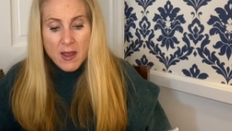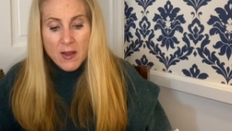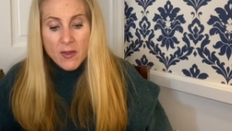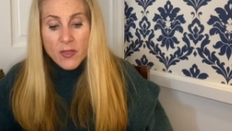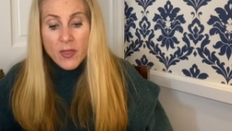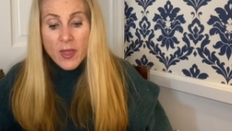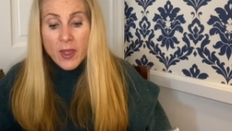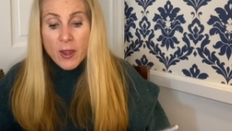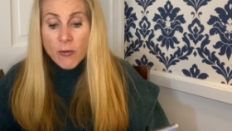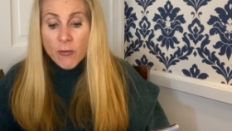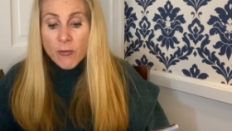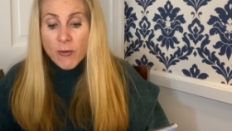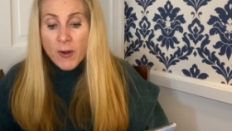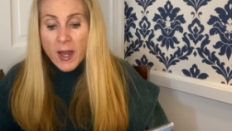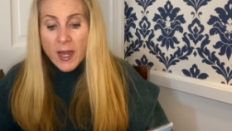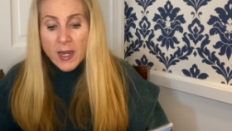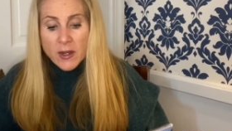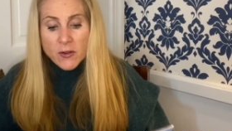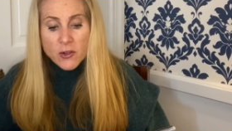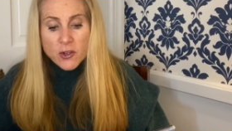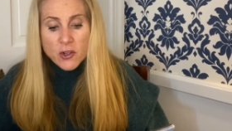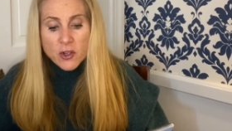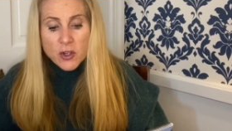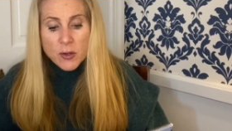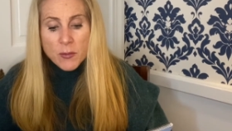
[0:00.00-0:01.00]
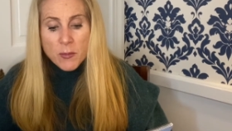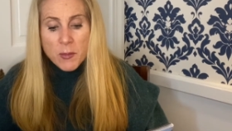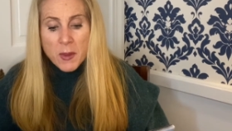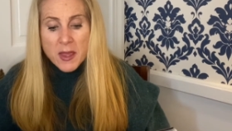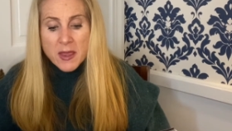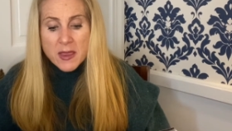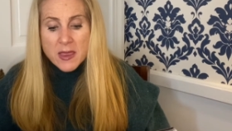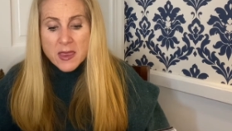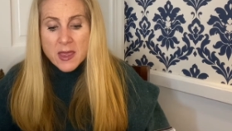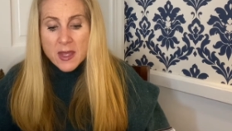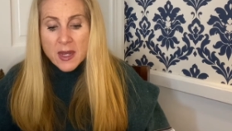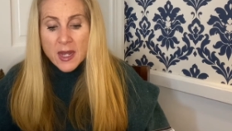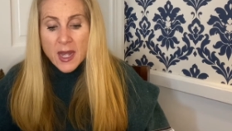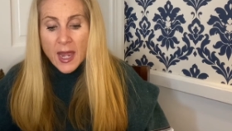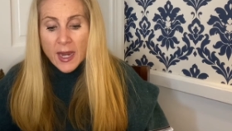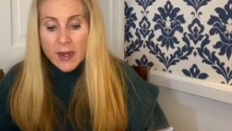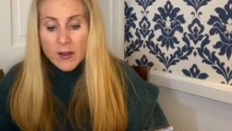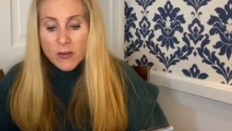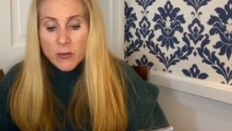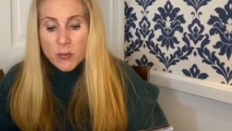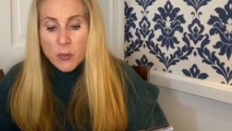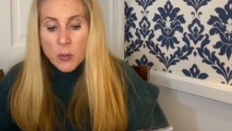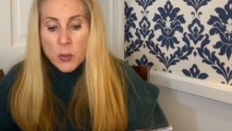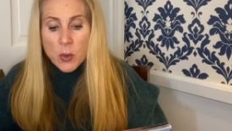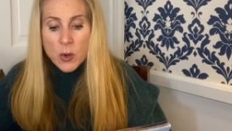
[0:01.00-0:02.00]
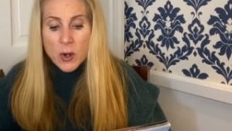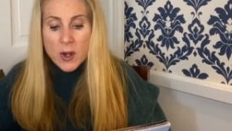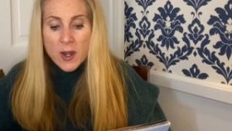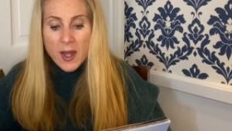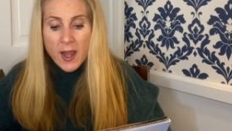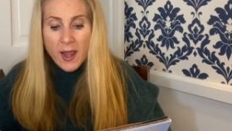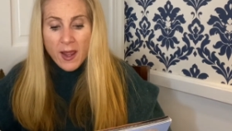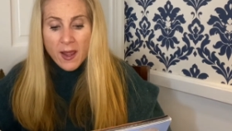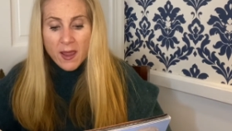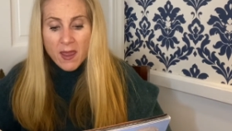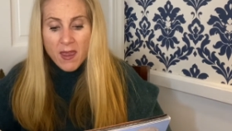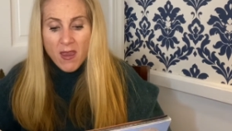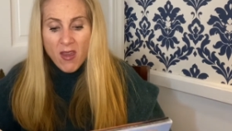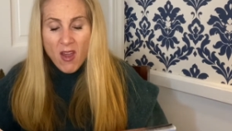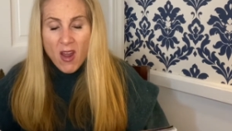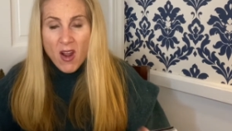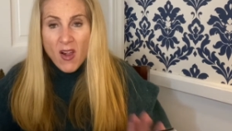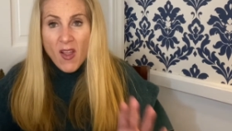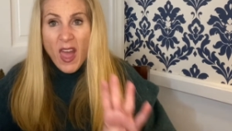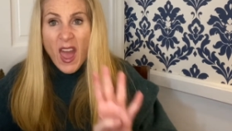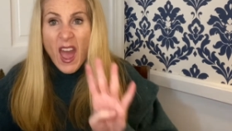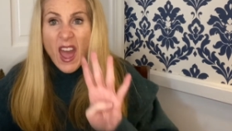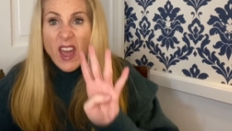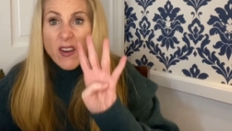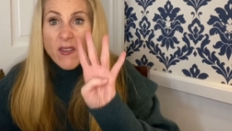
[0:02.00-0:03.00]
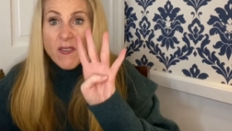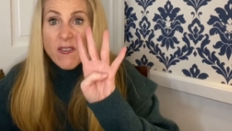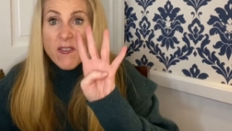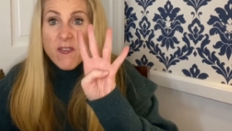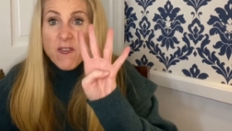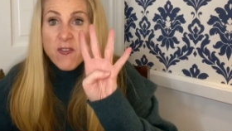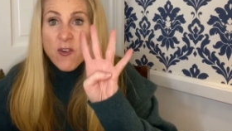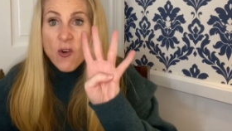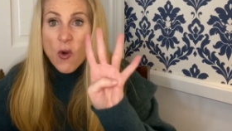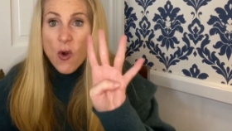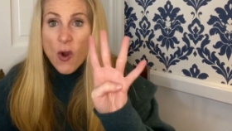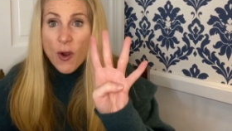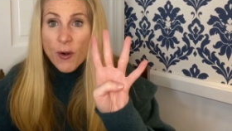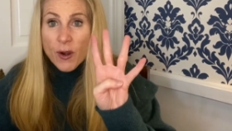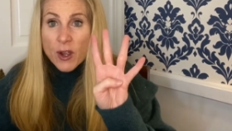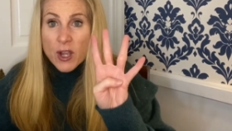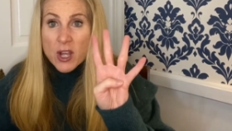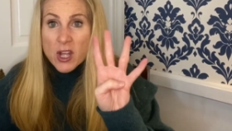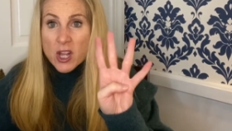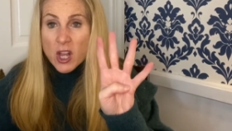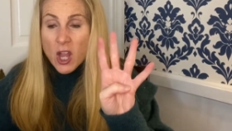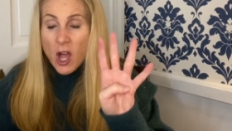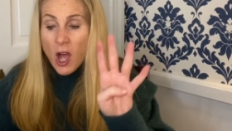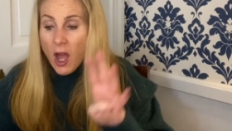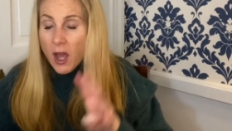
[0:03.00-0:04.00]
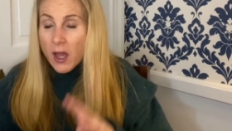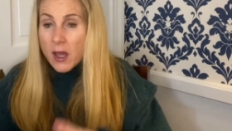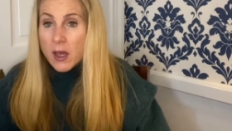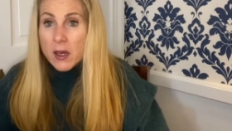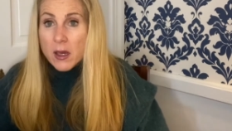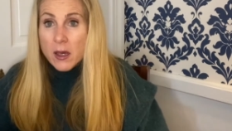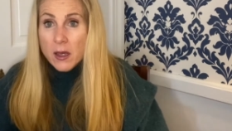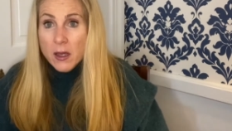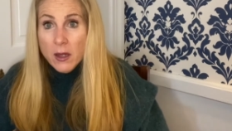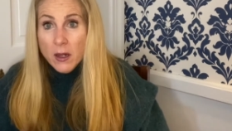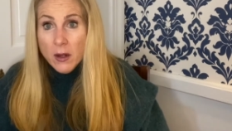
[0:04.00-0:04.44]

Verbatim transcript: They arranged to meet the next morning at four o'clock.